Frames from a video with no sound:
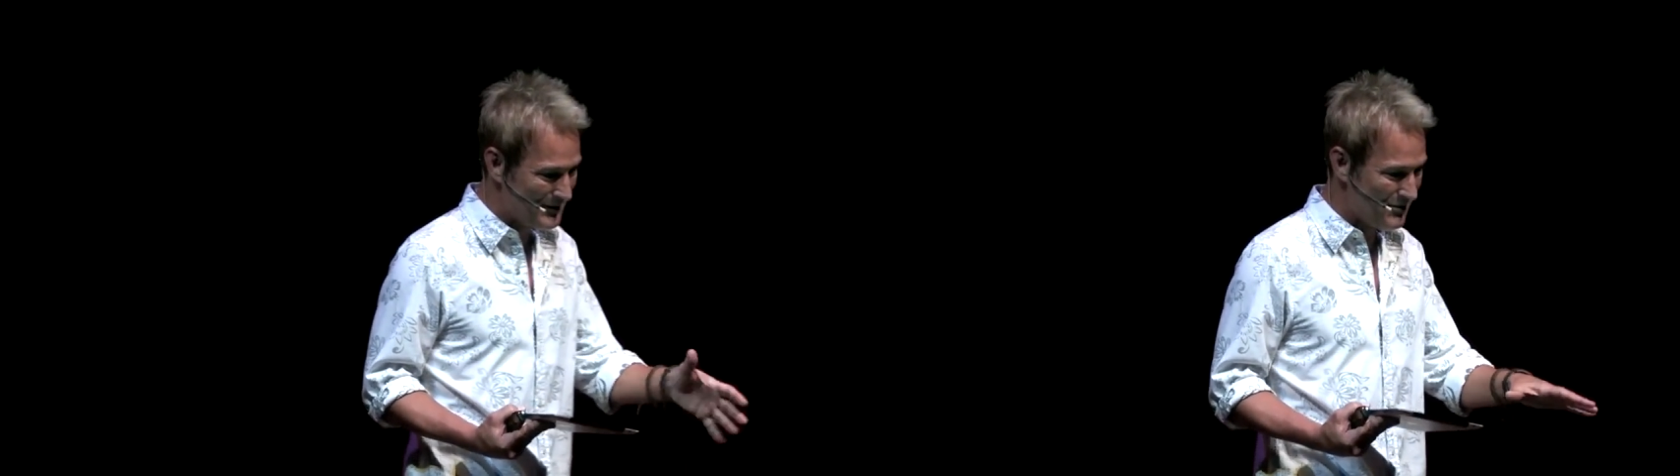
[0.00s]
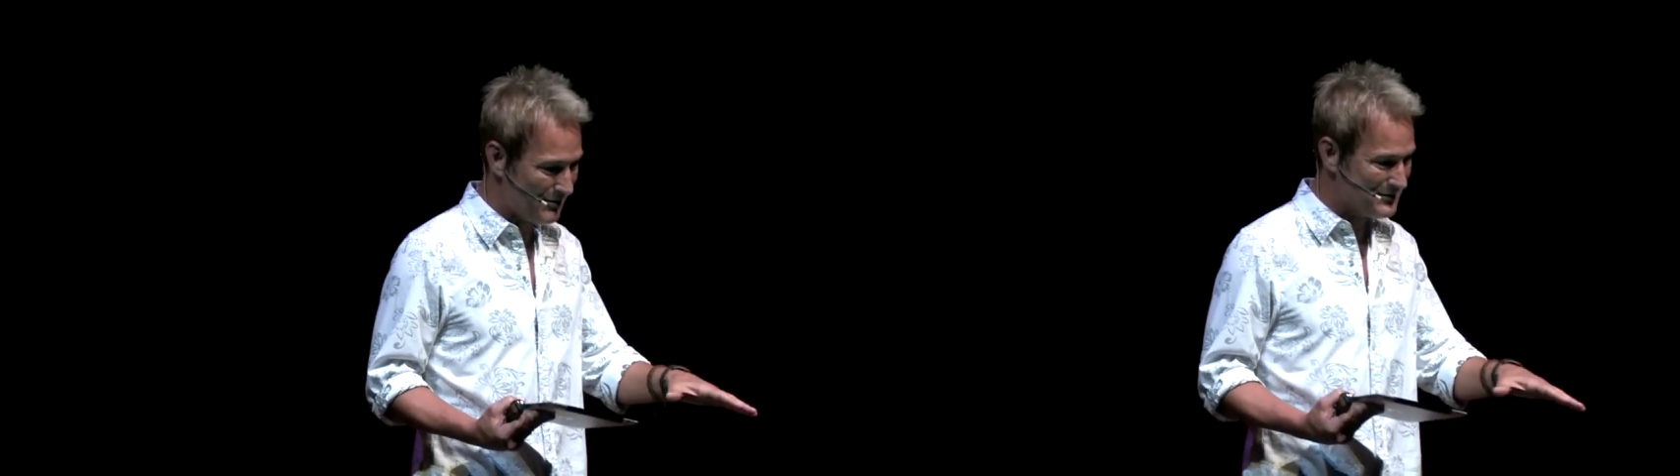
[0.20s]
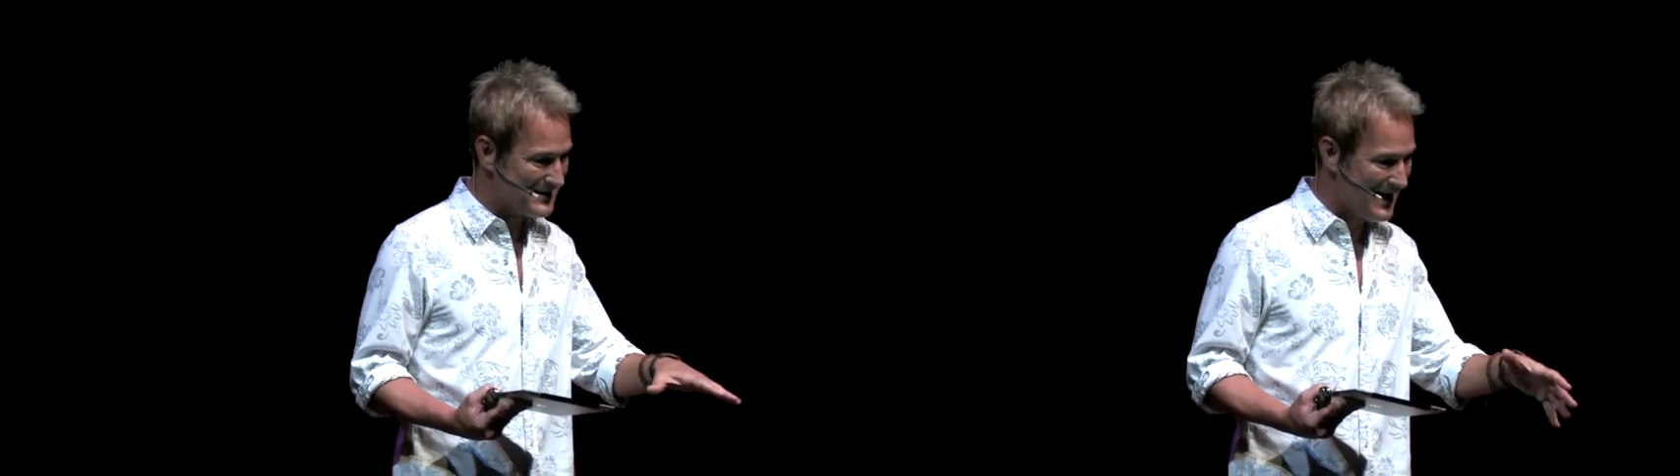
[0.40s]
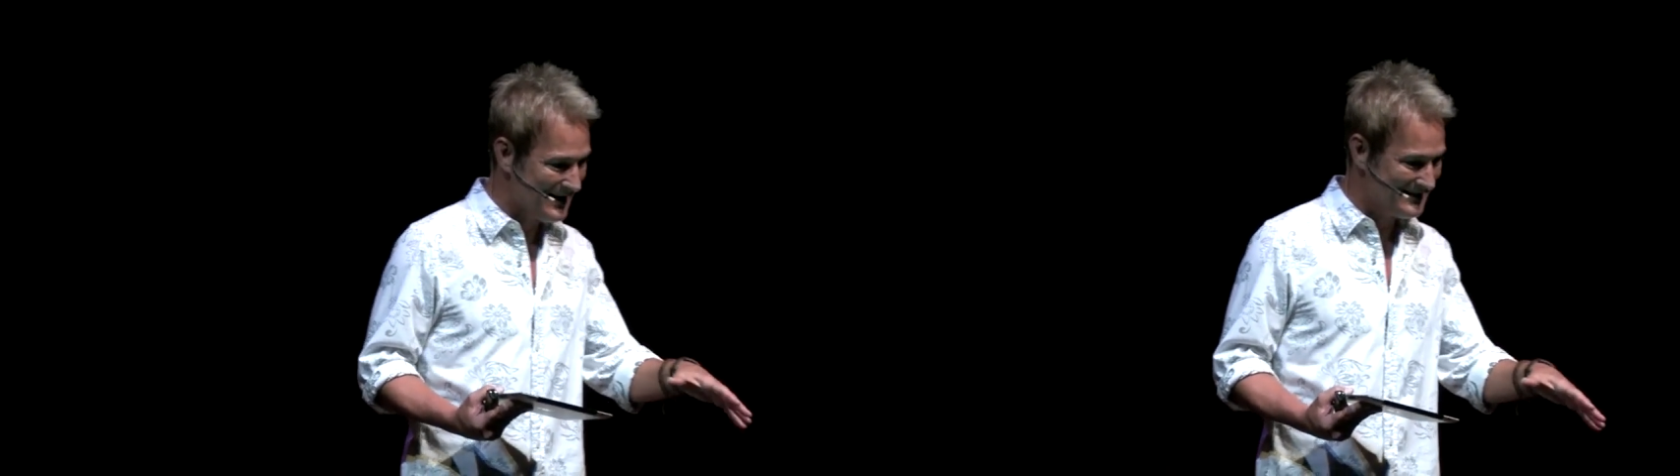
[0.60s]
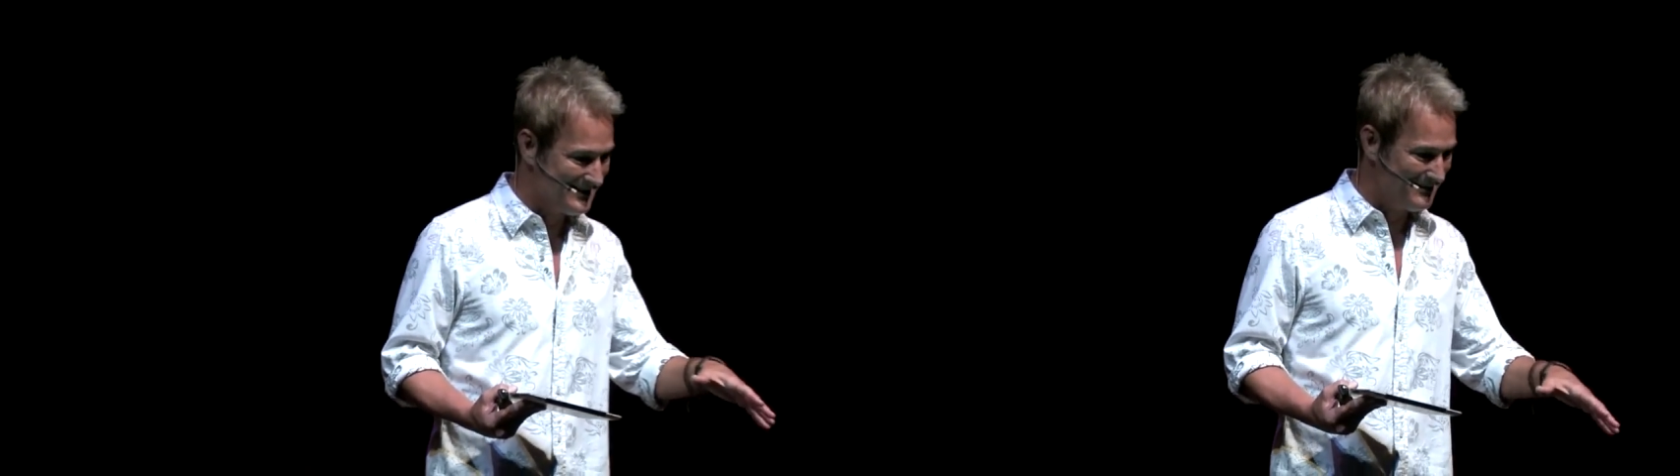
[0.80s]
throw
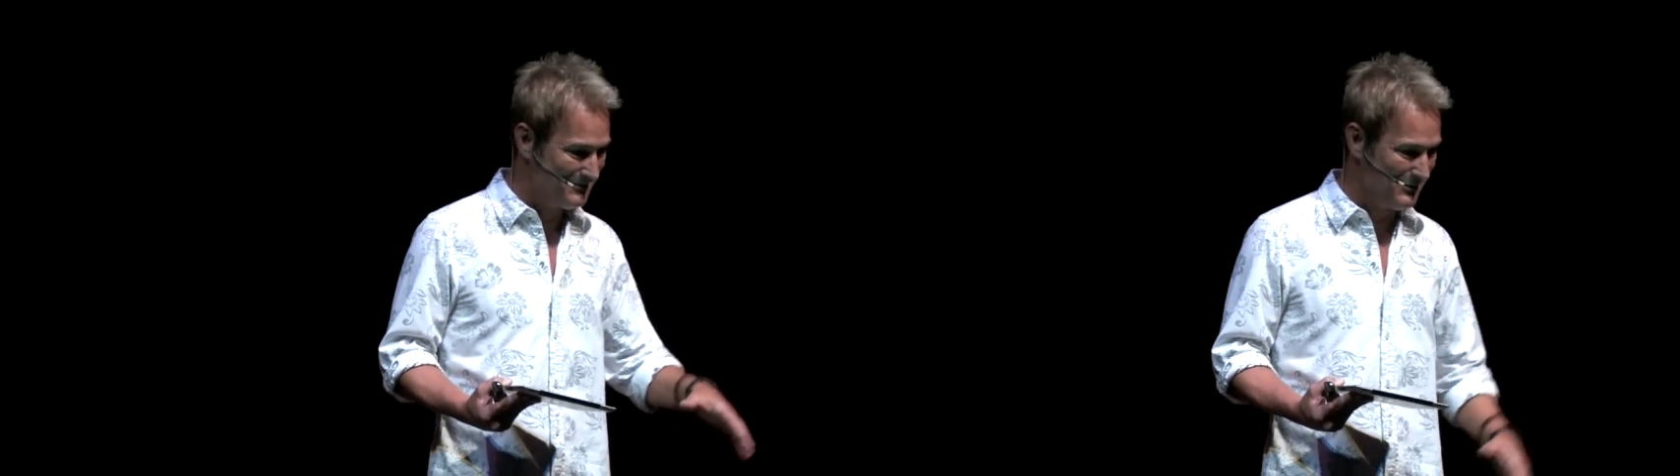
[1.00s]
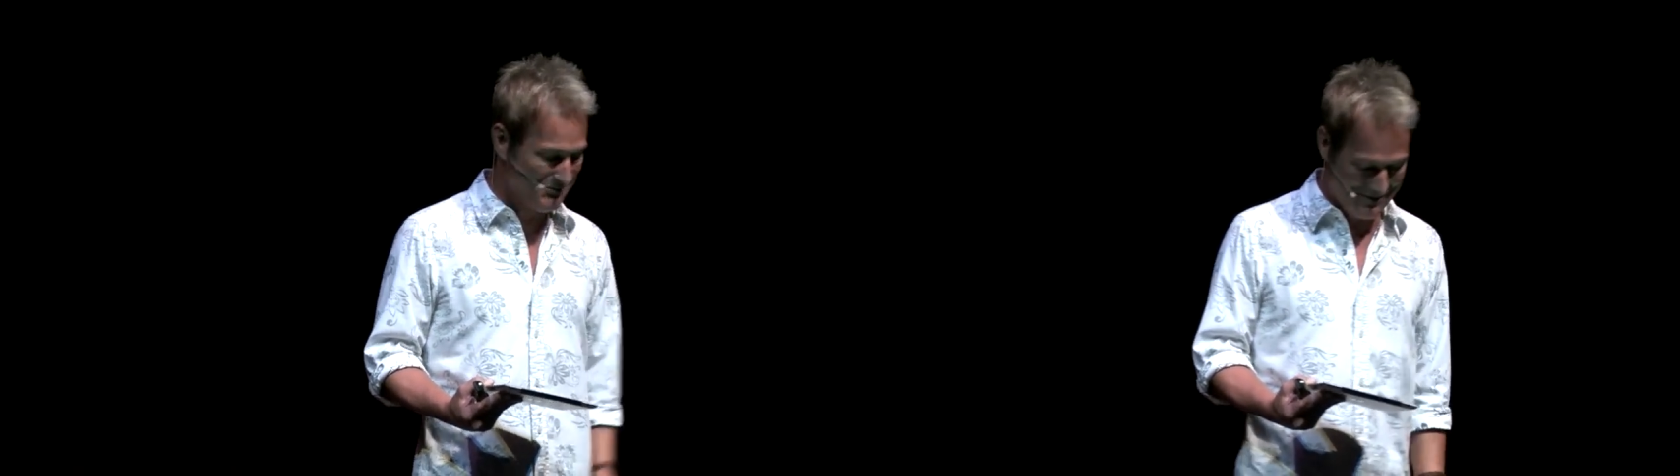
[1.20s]
science in with what